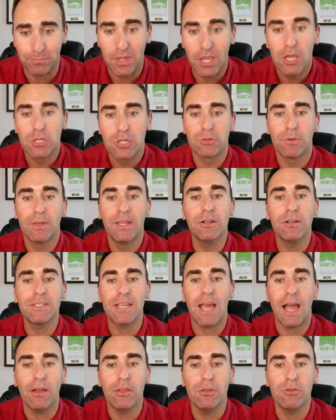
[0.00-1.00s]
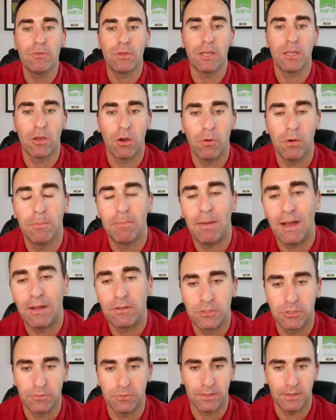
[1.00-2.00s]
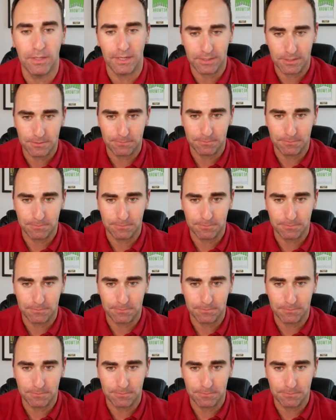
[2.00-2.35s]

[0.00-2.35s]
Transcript: So here's how you can go about doing this.